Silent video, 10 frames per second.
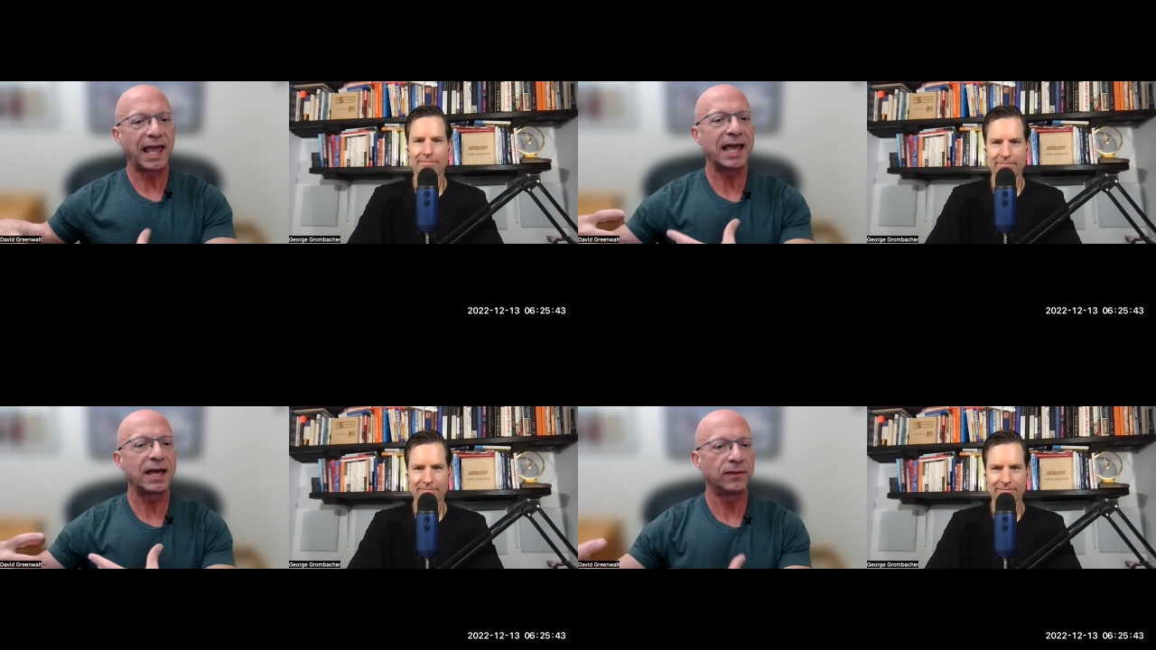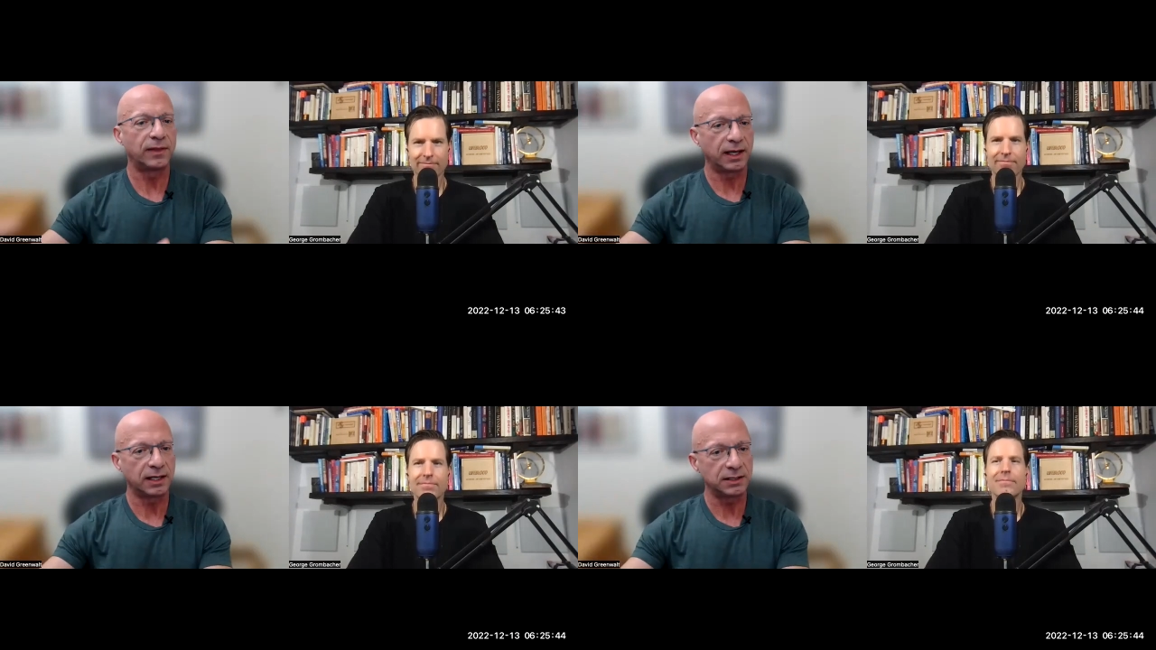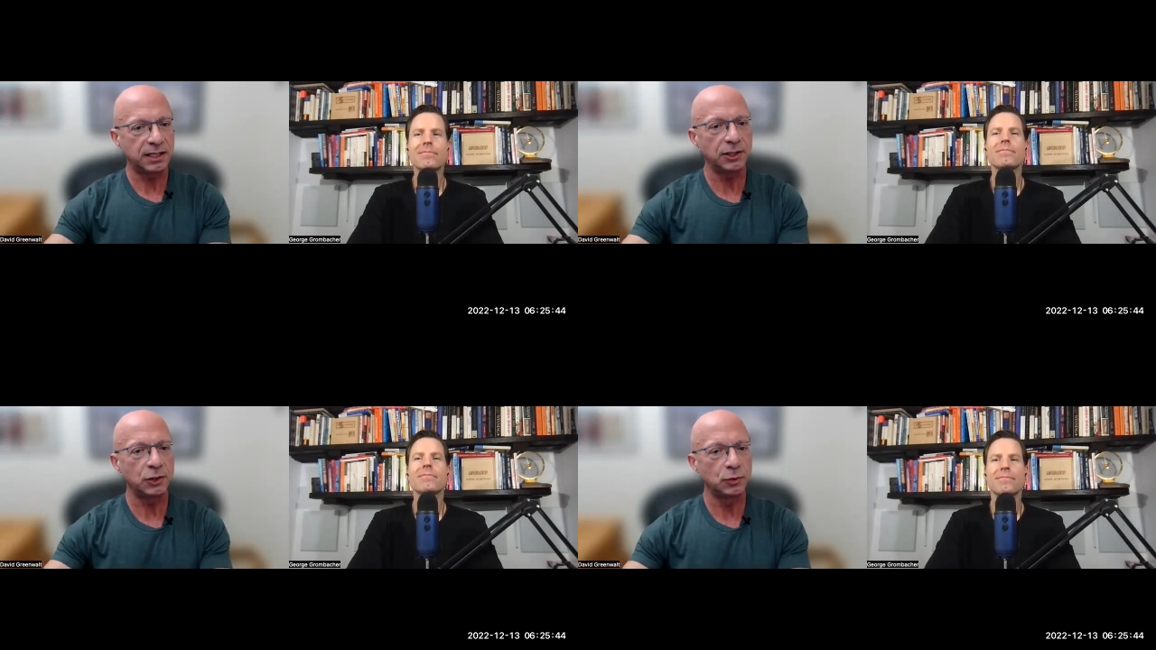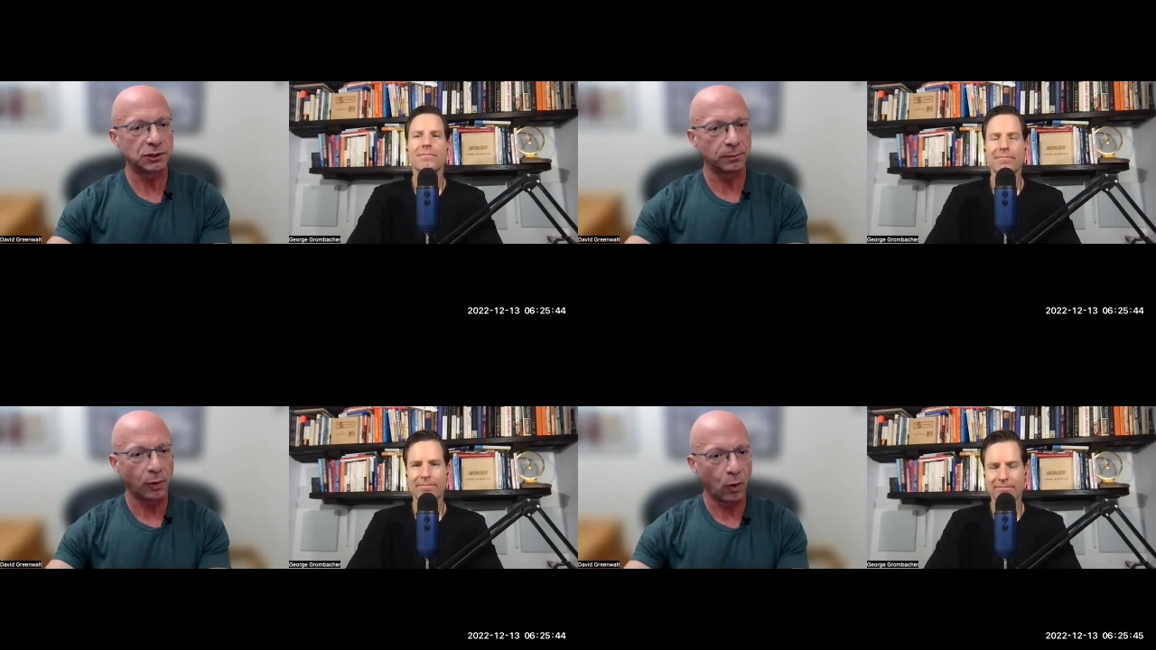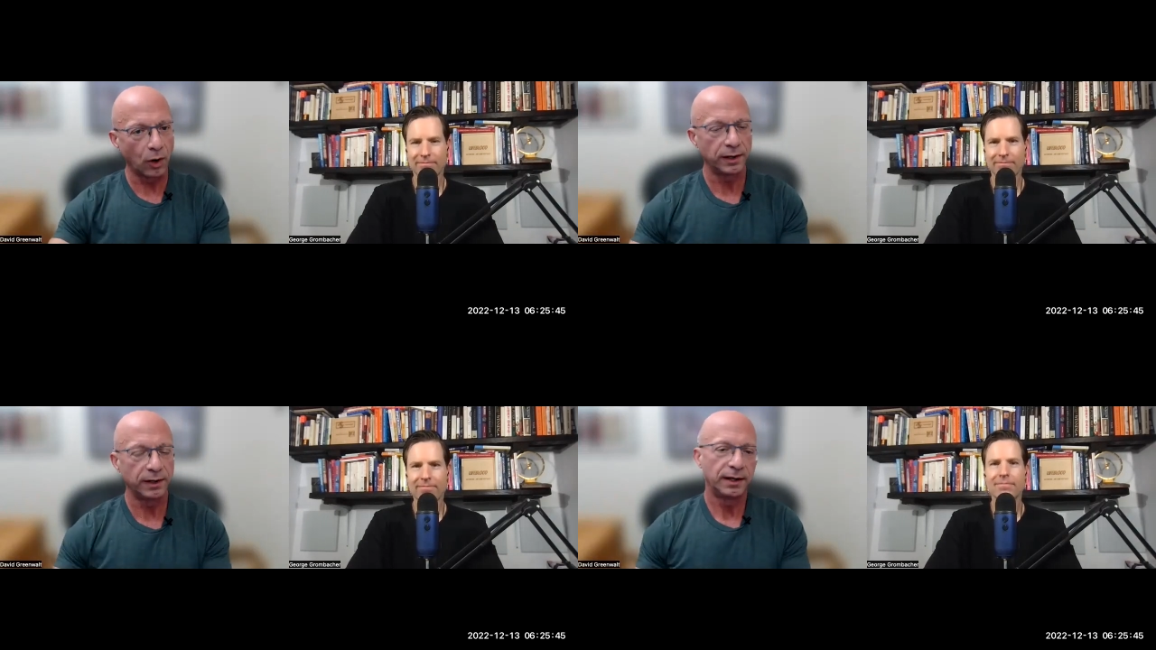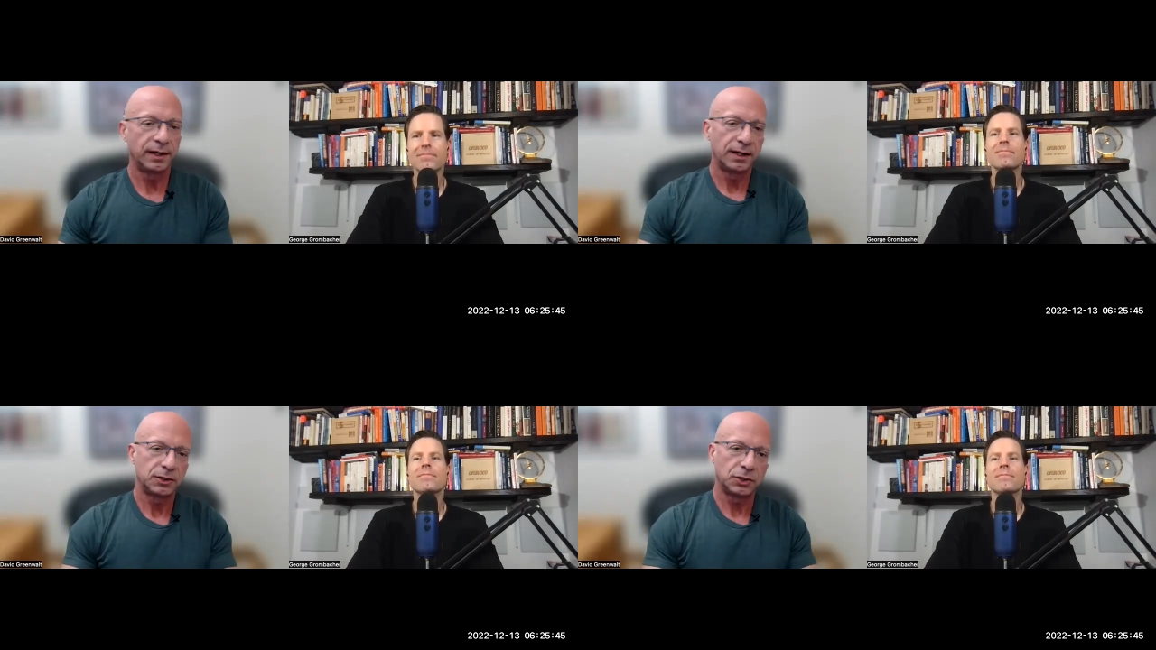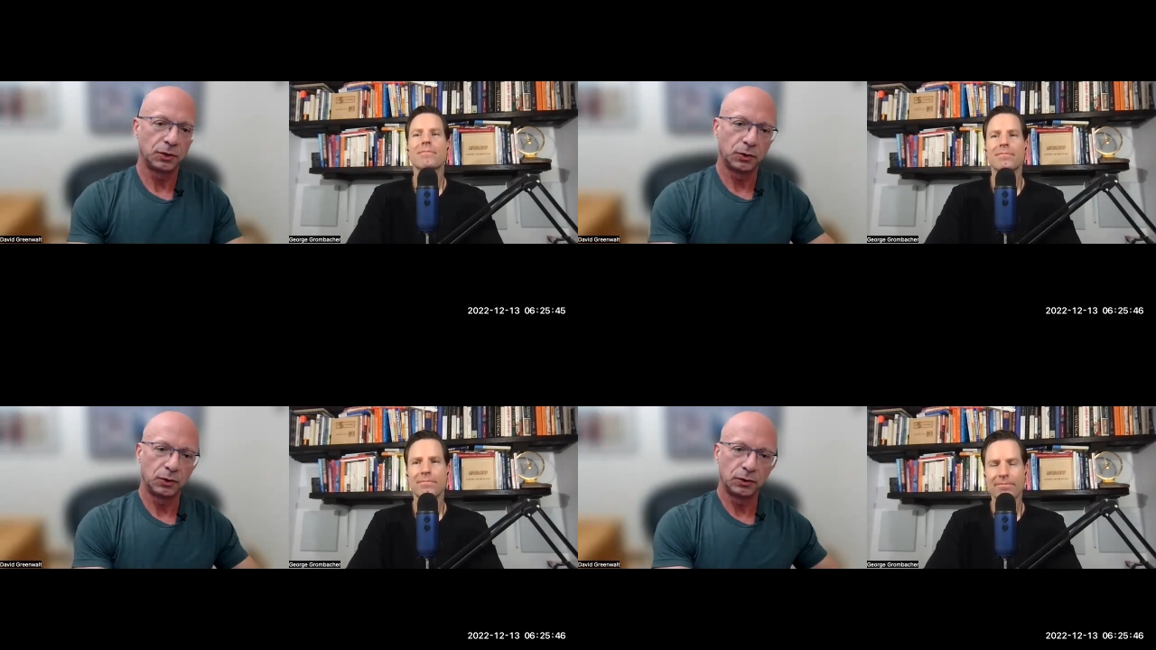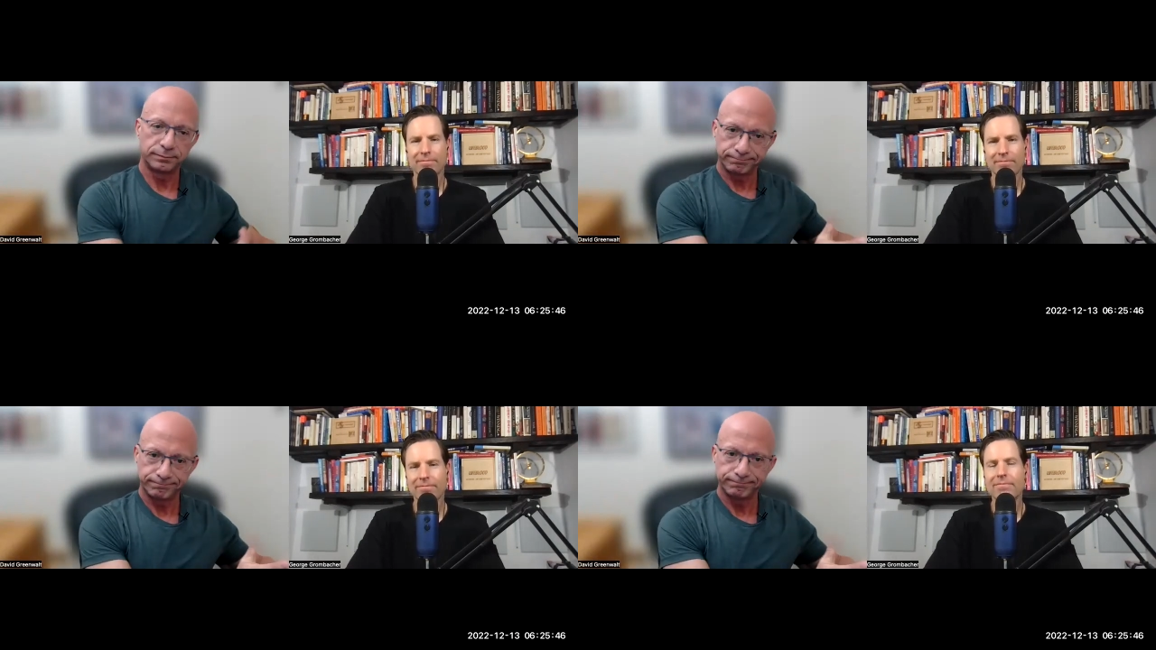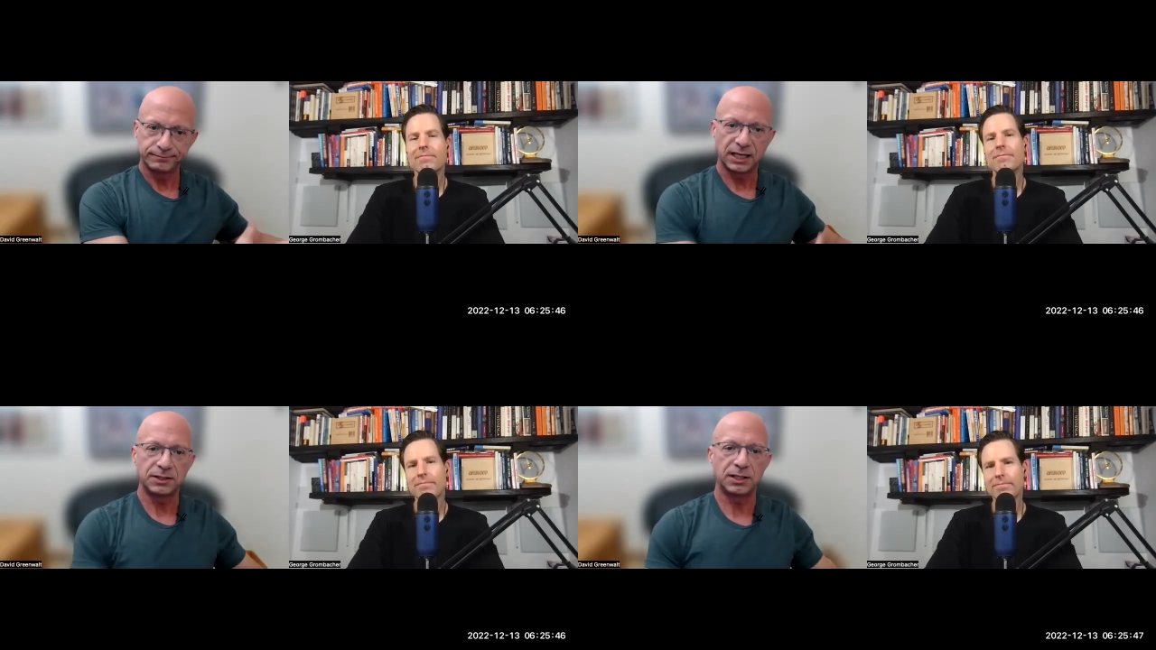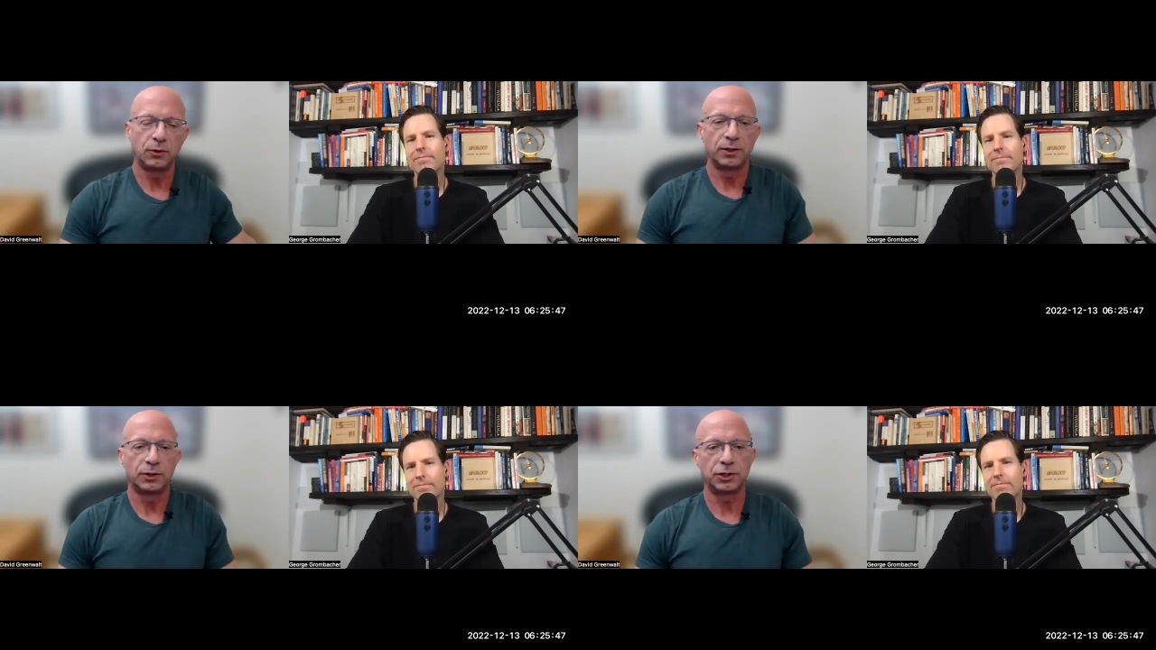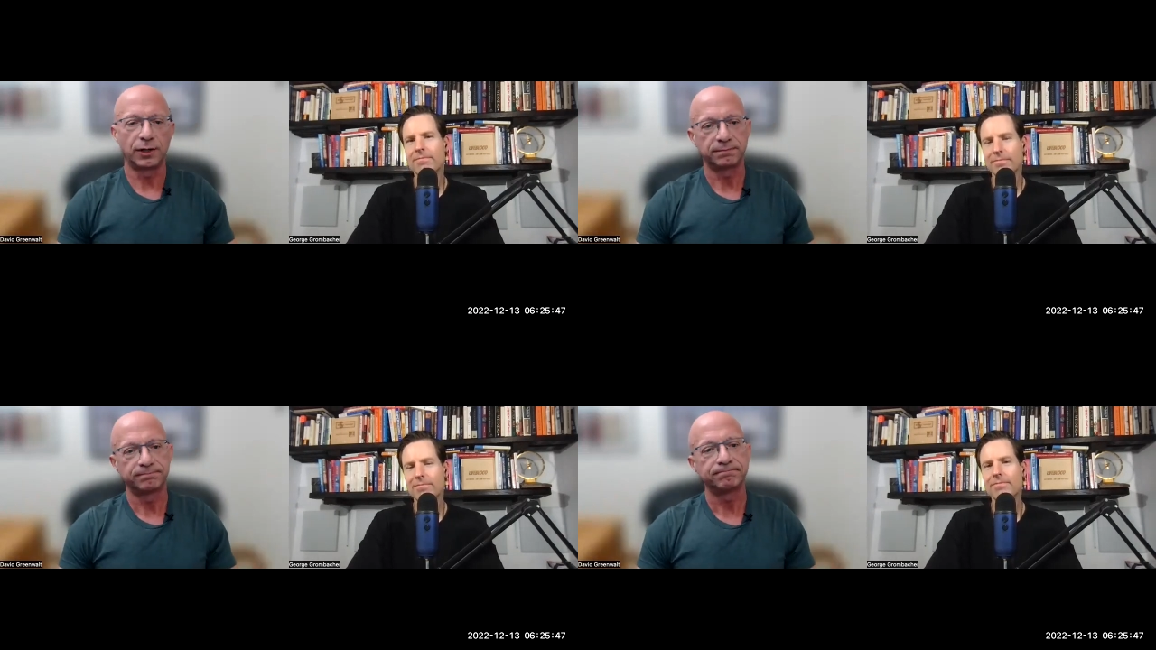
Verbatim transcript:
Speaker 1: and the continued support to continue the journey.